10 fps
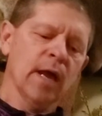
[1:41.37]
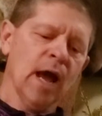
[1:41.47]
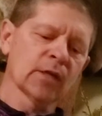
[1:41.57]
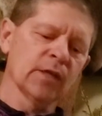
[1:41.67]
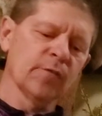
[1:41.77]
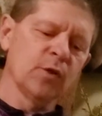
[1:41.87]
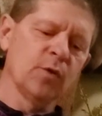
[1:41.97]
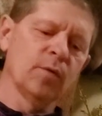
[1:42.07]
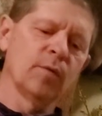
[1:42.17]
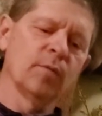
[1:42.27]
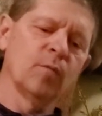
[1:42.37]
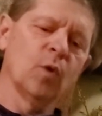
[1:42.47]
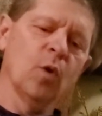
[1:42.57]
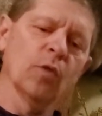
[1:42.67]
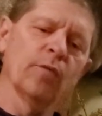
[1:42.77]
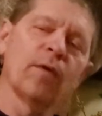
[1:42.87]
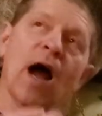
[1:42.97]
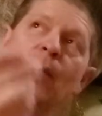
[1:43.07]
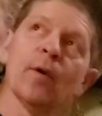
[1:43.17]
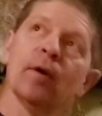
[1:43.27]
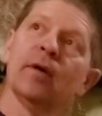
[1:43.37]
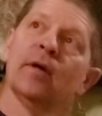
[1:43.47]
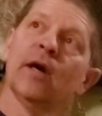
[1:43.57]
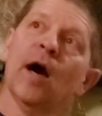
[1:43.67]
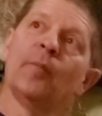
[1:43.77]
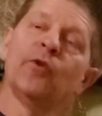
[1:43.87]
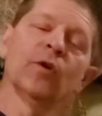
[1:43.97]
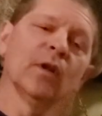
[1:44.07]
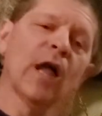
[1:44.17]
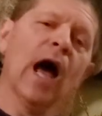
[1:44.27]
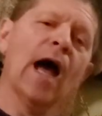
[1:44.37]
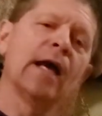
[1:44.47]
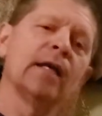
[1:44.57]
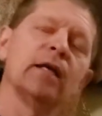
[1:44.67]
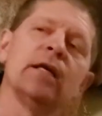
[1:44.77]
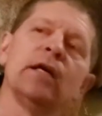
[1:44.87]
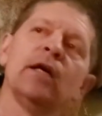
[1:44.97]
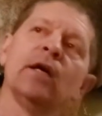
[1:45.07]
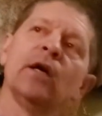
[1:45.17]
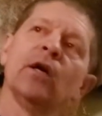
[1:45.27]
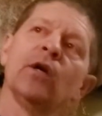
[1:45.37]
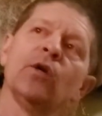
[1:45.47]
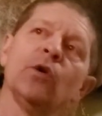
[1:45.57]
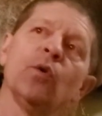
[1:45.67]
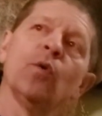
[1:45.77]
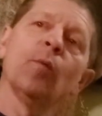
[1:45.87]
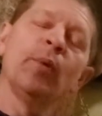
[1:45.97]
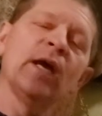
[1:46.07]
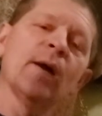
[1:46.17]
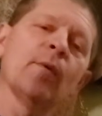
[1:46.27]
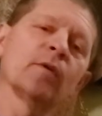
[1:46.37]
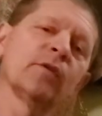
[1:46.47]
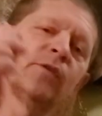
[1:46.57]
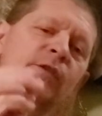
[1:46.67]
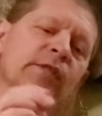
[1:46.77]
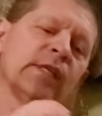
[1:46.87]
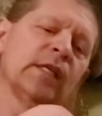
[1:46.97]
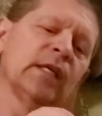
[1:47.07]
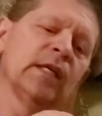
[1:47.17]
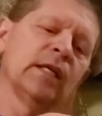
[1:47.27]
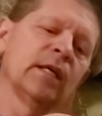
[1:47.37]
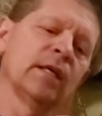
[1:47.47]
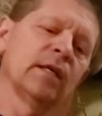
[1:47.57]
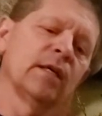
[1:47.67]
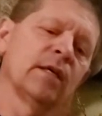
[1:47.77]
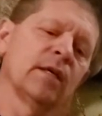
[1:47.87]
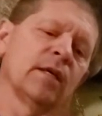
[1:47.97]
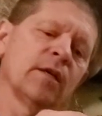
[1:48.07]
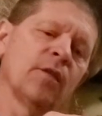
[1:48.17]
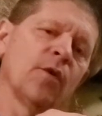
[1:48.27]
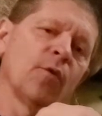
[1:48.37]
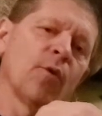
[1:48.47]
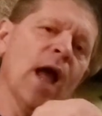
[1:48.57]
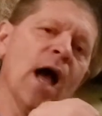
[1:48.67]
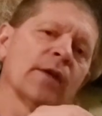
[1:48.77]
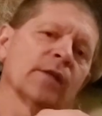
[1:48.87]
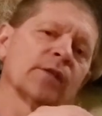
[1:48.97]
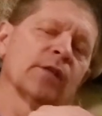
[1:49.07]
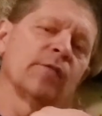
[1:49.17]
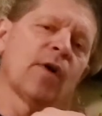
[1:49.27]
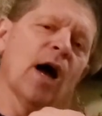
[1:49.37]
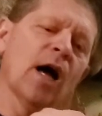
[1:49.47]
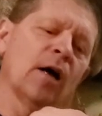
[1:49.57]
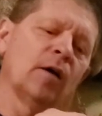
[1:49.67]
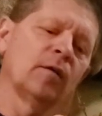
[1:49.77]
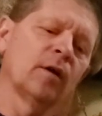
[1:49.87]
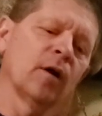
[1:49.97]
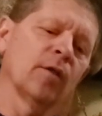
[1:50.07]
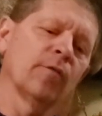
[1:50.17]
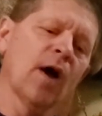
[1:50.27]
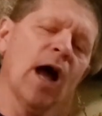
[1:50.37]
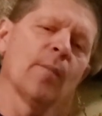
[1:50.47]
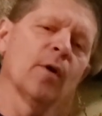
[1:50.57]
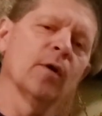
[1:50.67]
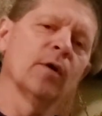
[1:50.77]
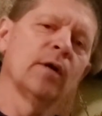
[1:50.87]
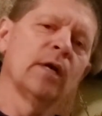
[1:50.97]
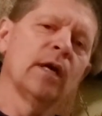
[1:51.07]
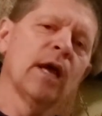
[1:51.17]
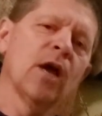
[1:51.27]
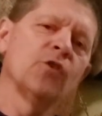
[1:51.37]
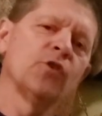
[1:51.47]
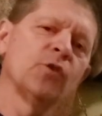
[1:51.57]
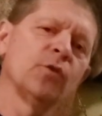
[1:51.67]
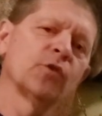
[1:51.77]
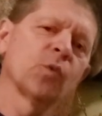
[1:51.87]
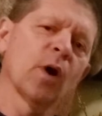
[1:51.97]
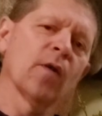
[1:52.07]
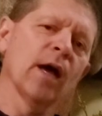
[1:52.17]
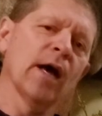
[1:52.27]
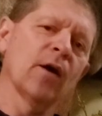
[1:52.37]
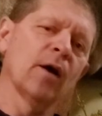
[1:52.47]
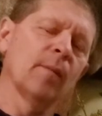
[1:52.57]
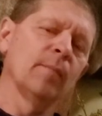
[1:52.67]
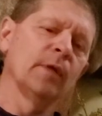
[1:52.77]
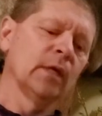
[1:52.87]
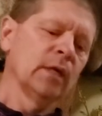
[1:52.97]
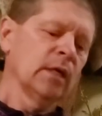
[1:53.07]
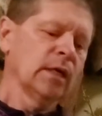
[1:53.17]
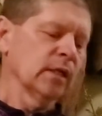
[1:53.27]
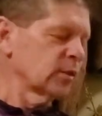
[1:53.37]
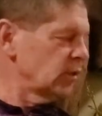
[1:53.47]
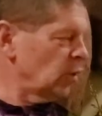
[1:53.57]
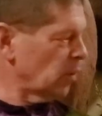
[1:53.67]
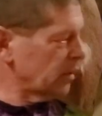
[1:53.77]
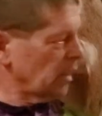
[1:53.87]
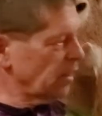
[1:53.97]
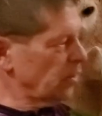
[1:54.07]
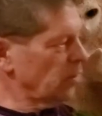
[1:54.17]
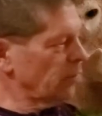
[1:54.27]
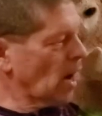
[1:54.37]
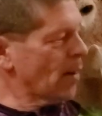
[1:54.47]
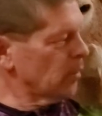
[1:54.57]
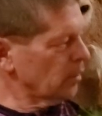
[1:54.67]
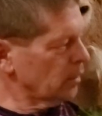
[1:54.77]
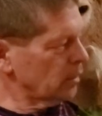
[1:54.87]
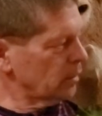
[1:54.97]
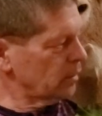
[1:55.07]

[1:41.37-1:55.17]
actually, if you will hold the fiber up to a light, you will be able to see the roundness of the file or the fiber as you square that up. And you want the end of your fiber to look